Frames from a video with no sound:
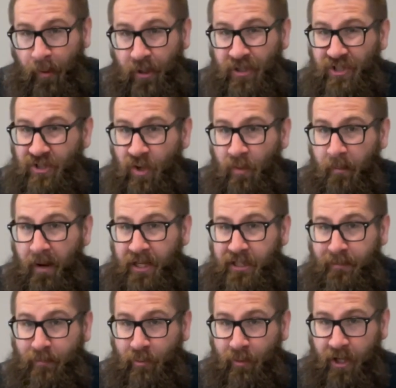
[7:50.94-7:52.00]
put so much
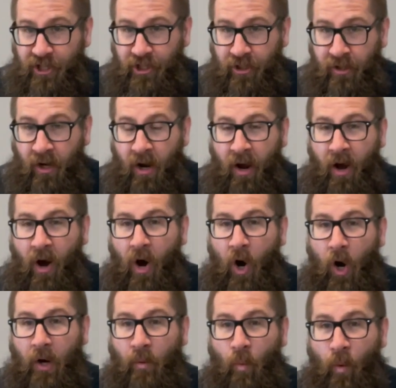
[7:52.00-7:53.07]
pressure
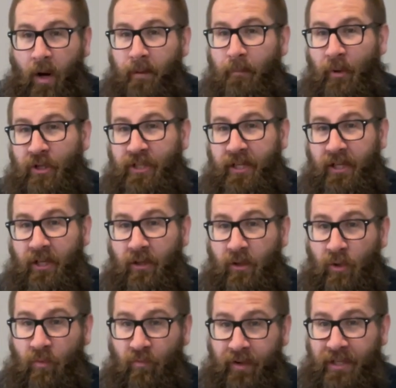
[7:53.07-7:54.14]
on one
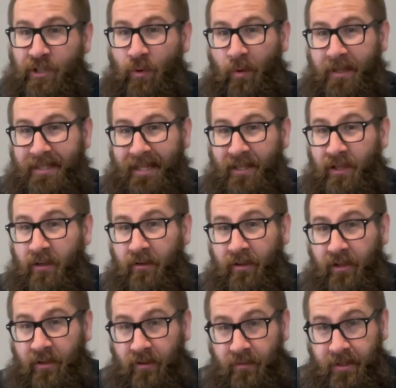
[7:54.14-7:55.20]
particular resource that you're
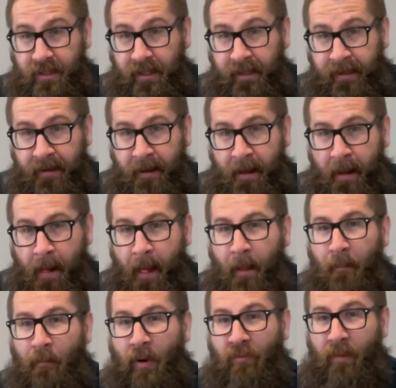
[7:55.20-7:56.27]
using,
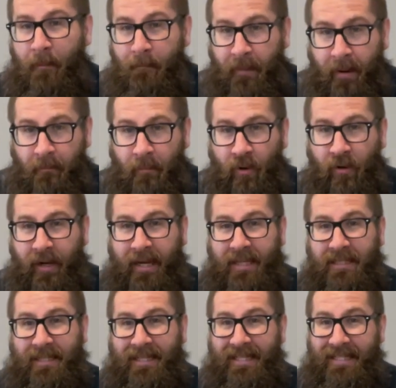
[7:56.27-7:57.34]
but remember,
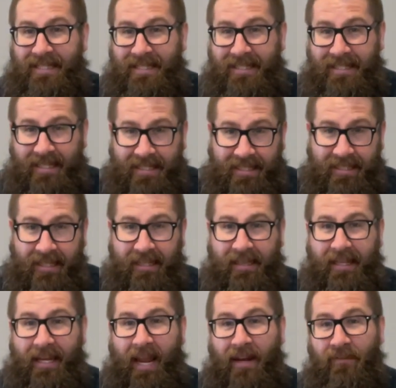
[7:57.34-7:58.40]
it's
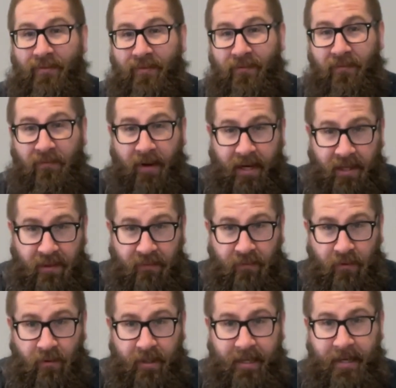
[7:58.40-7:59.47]
consistently and
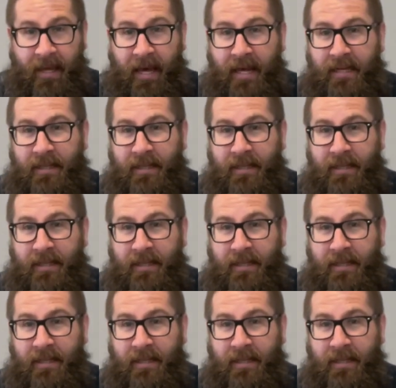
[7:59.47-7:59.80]
faithfully